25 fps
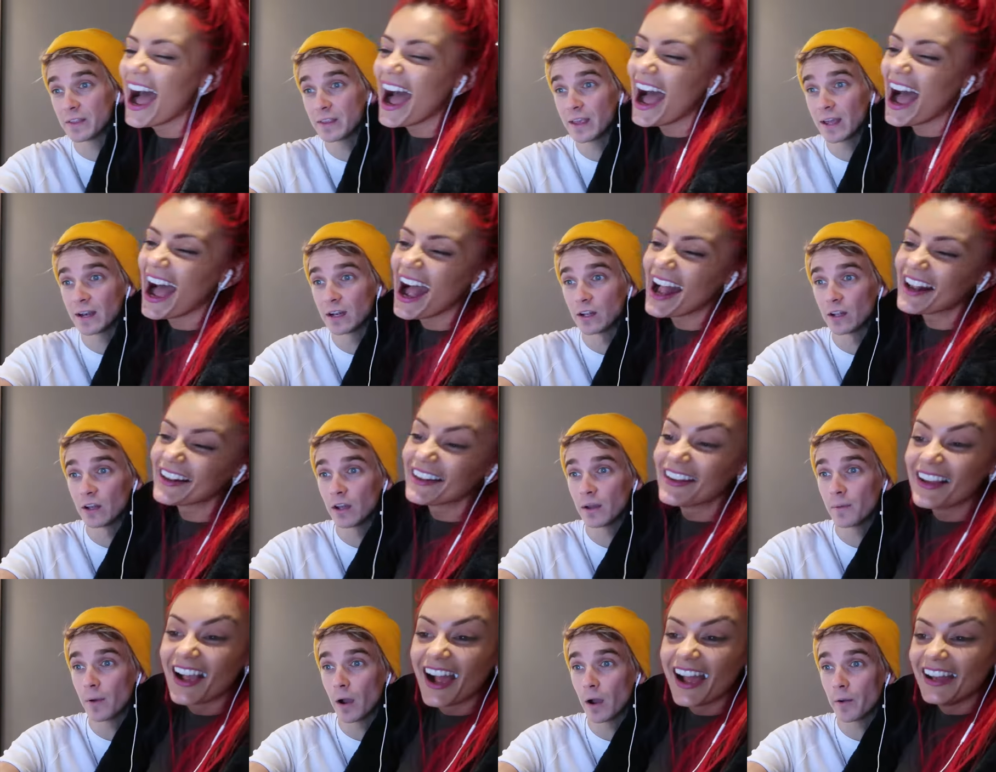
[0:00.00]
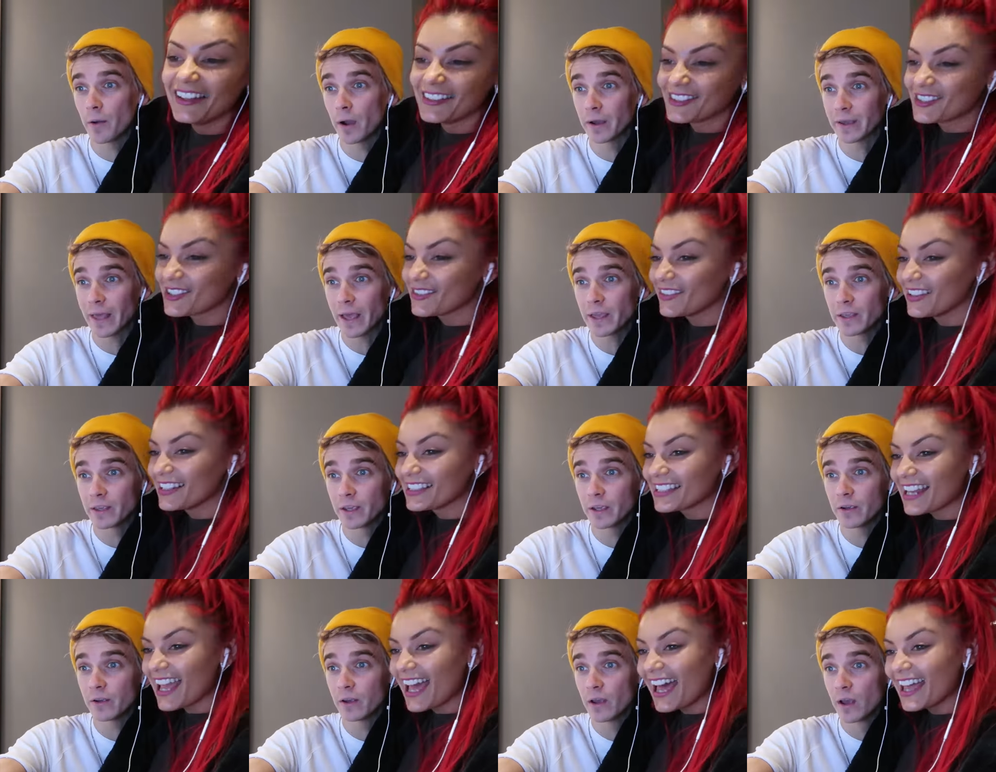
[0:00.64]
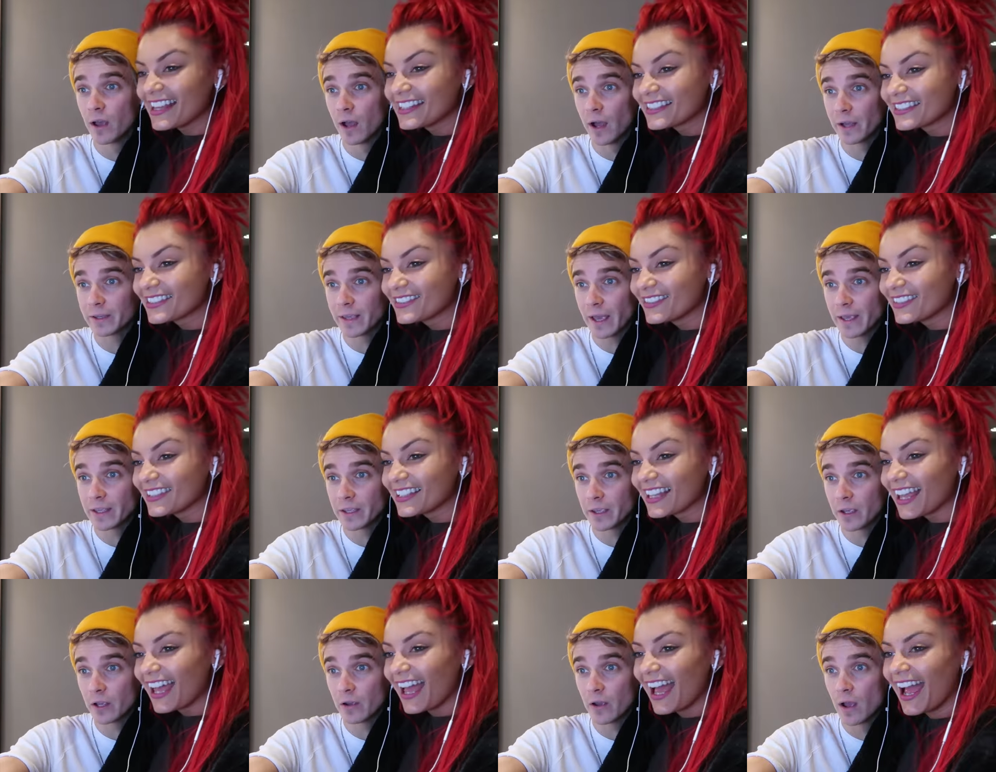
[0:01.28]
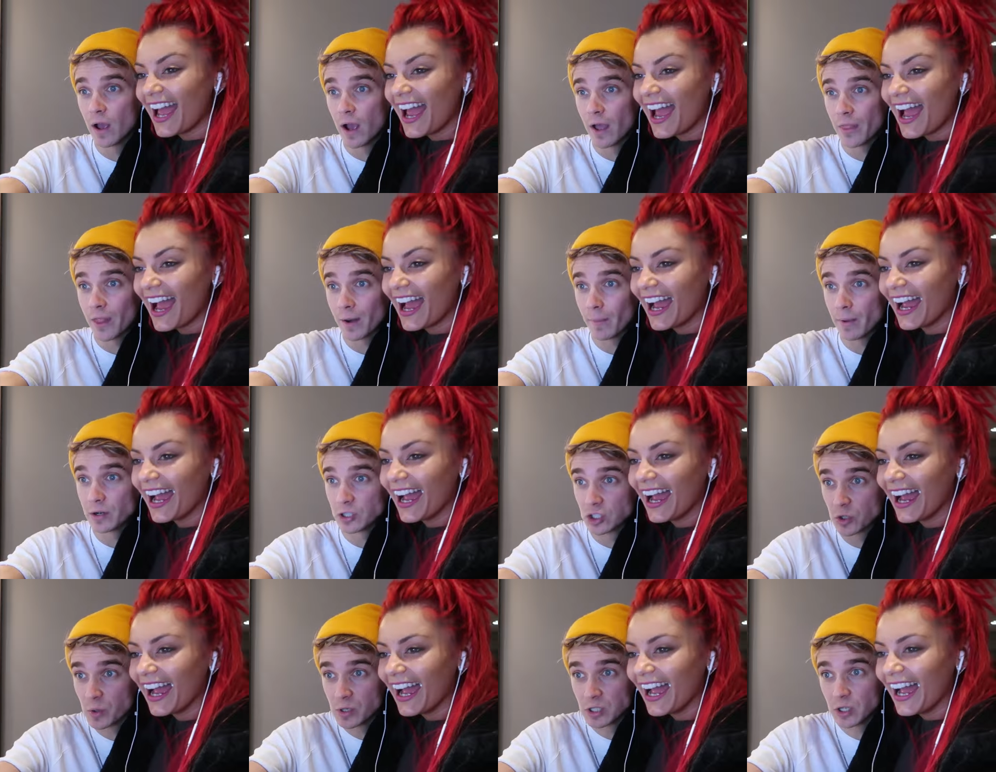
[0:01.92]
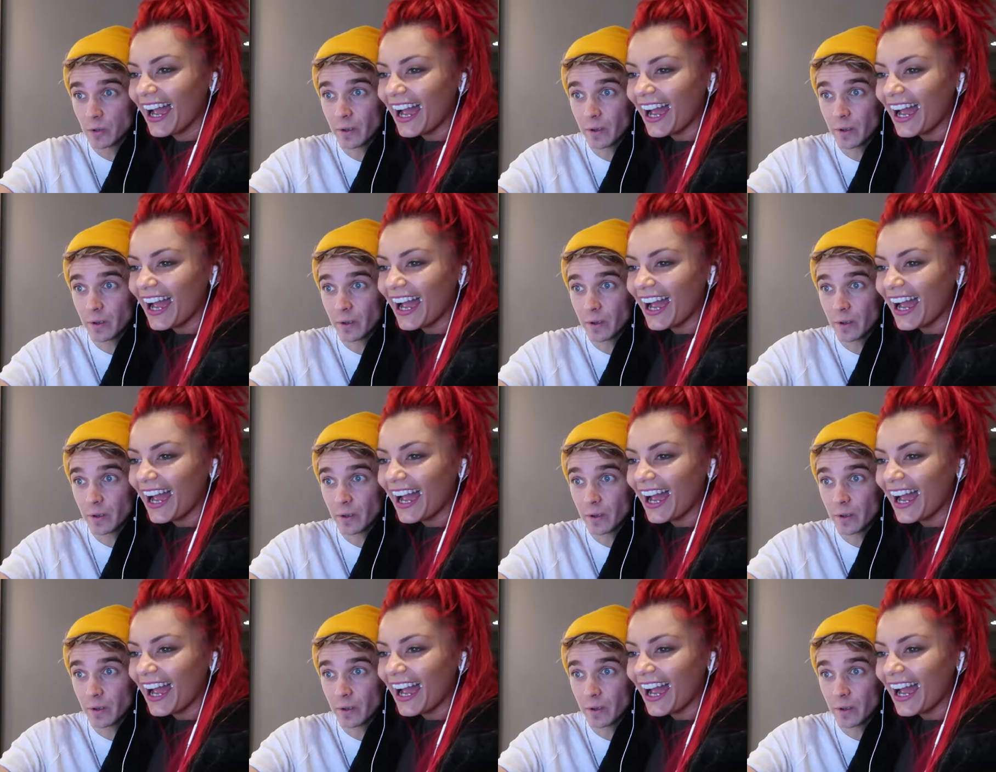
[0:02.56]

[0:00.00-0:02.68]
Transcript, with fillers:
Speaker 1: at the end, look, I get you. Then I'm like, do we